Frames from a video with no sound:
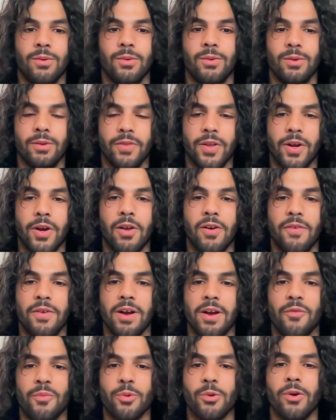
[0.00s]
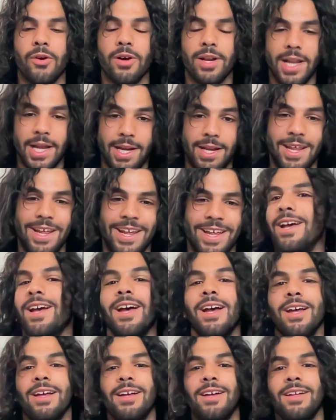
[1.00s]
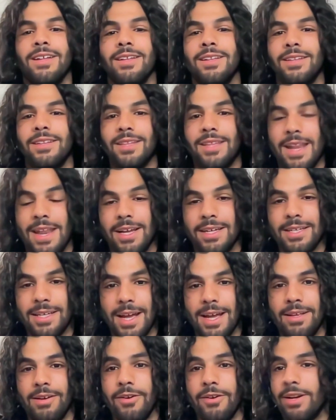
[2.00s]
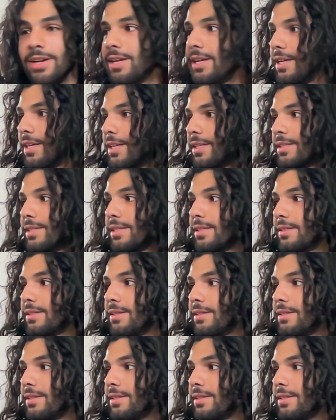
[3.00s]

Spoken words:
all of the clothing I brought online. The next category is